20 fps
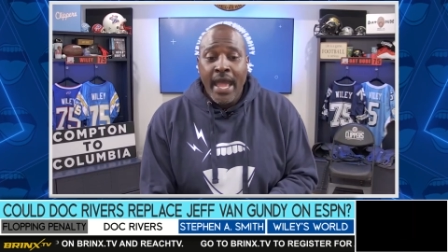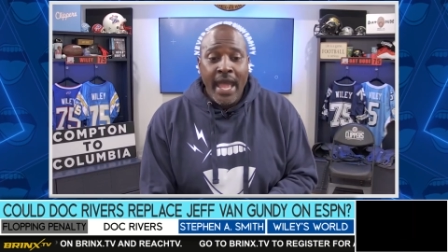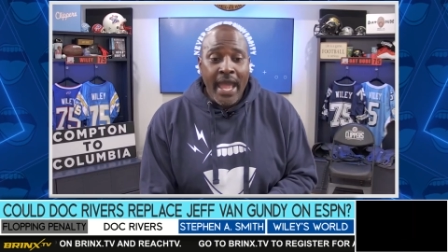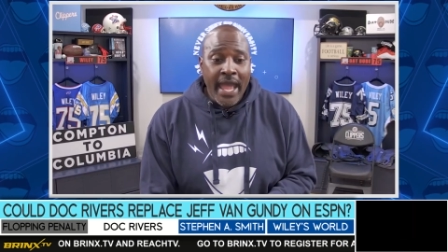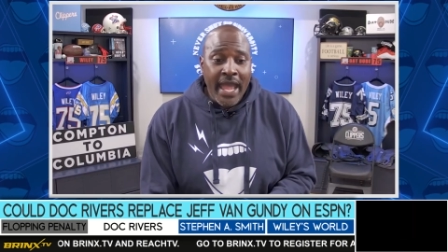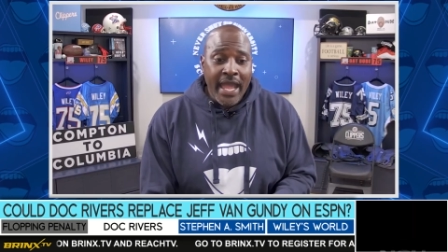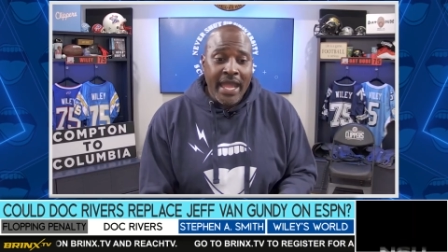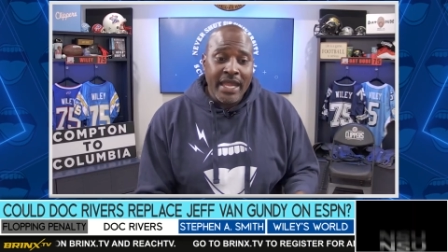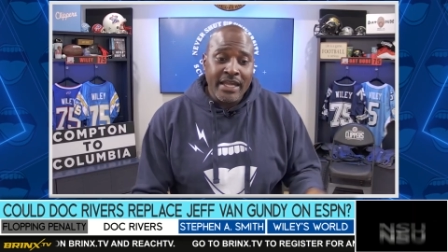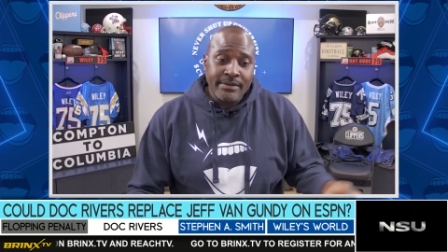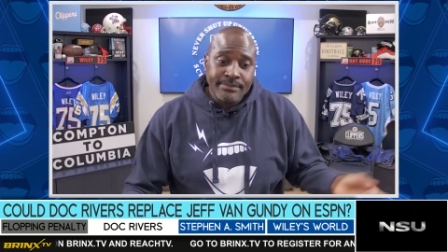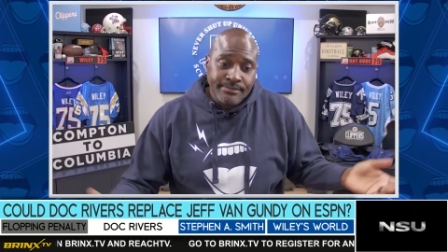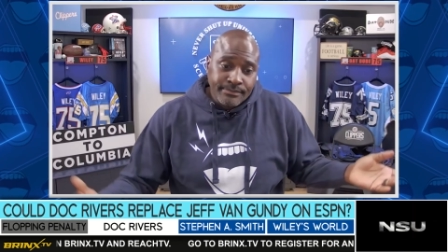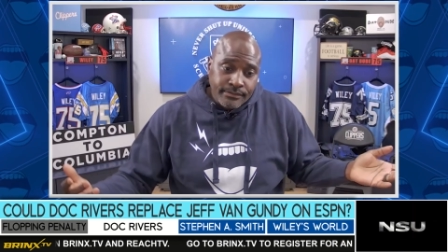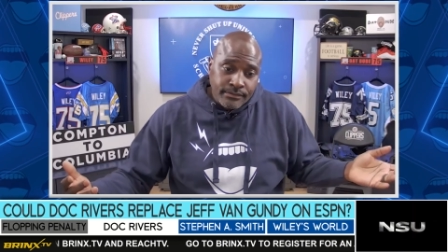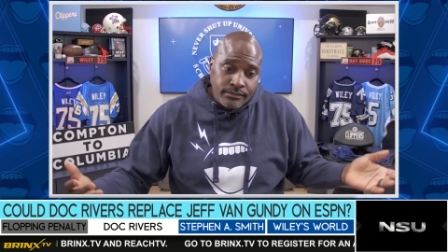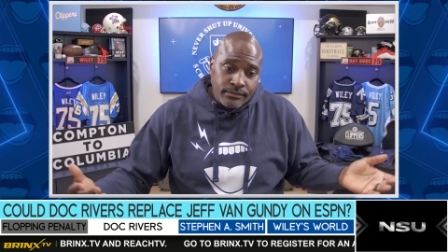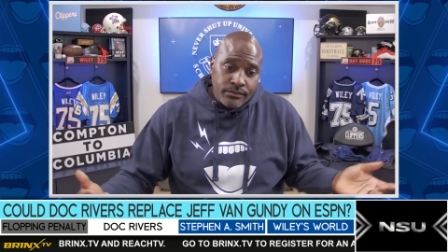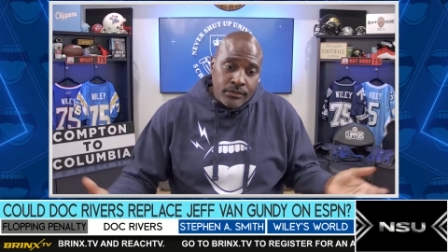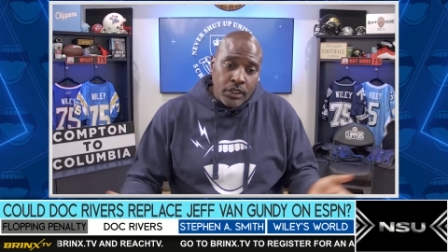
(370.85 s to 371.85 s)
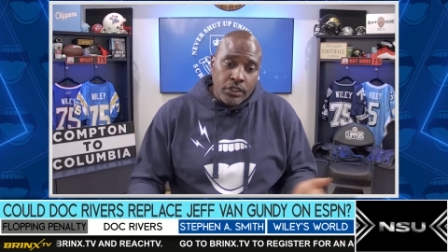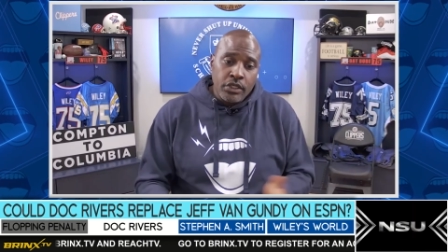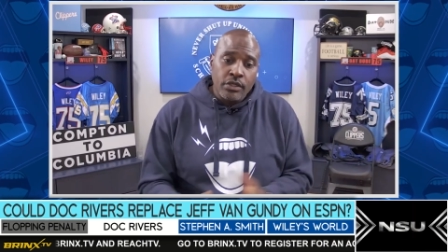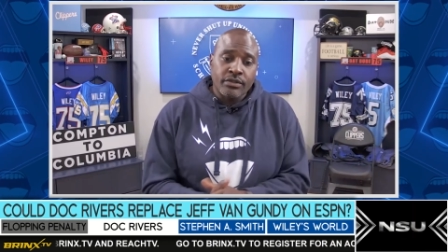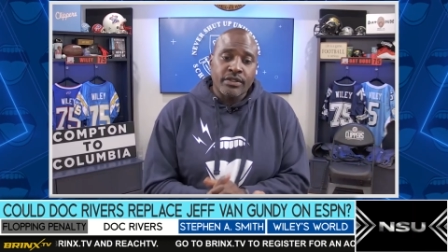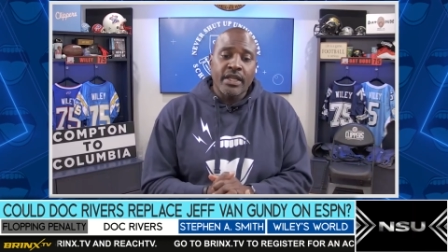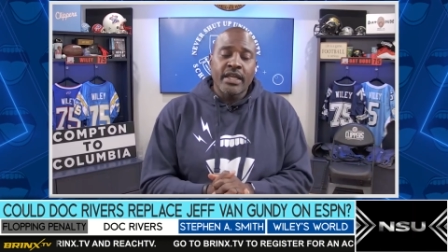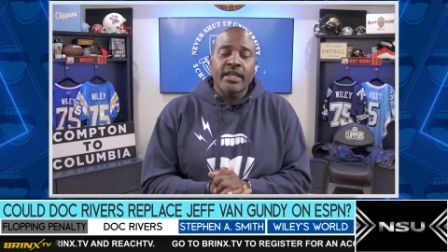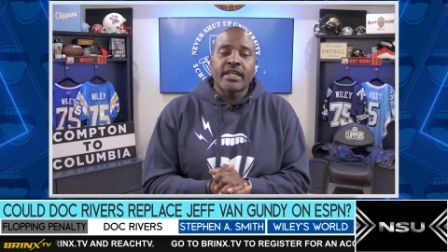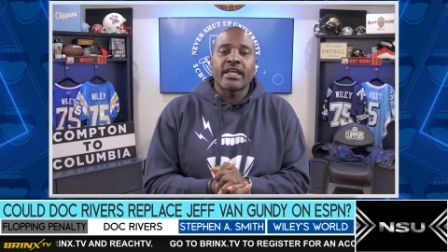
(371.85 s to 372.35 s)
And do you
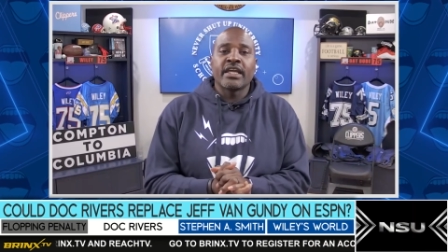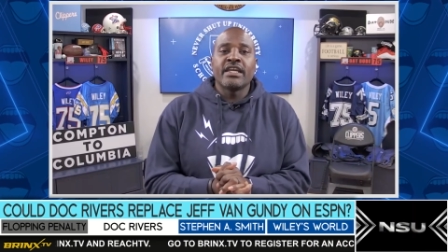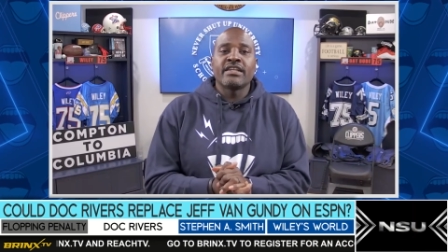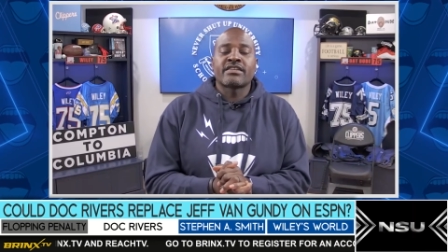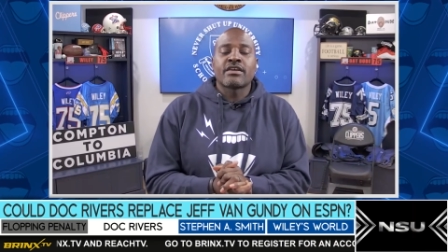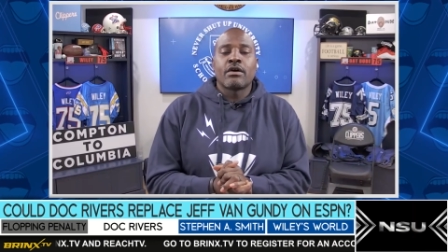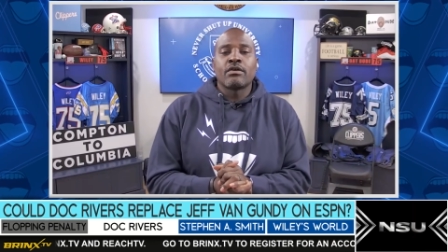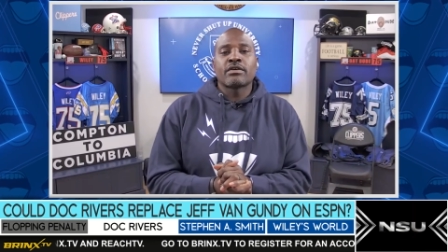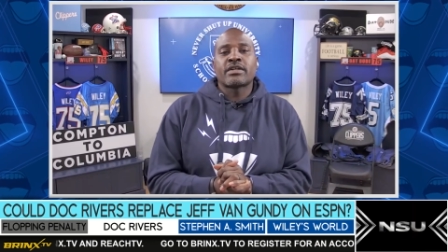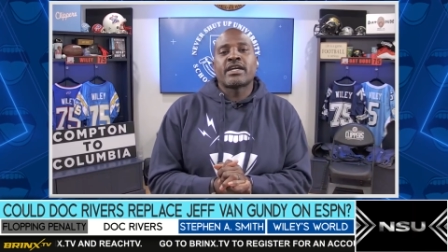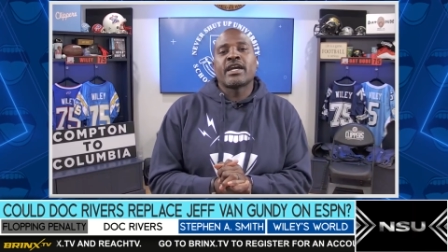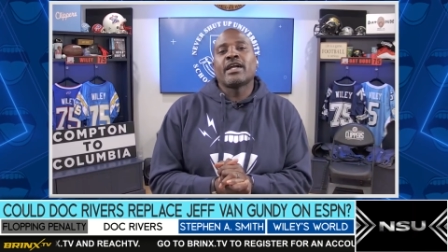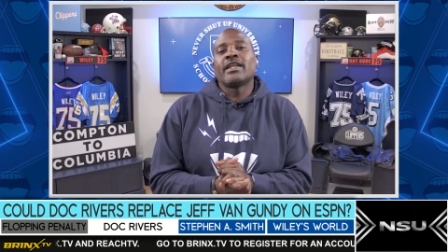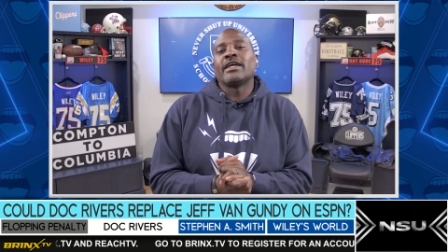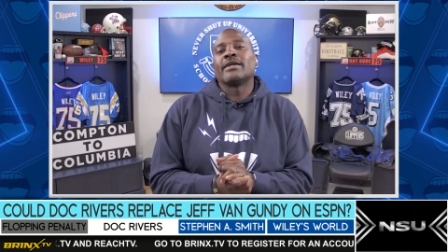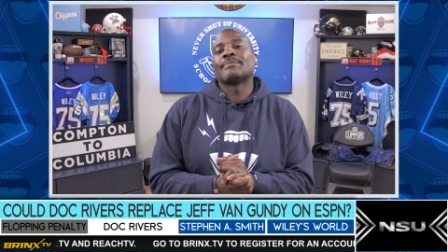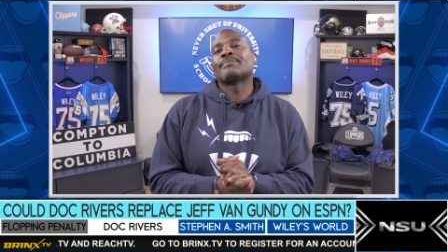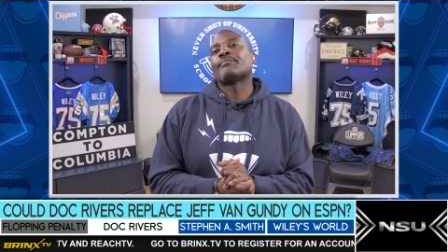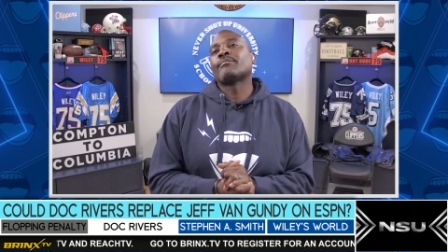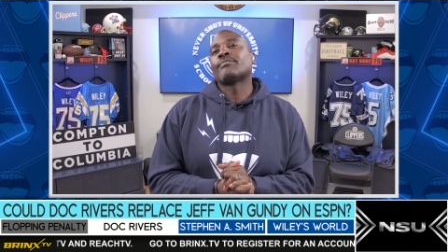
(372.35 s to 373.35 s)
think he's going to kill it?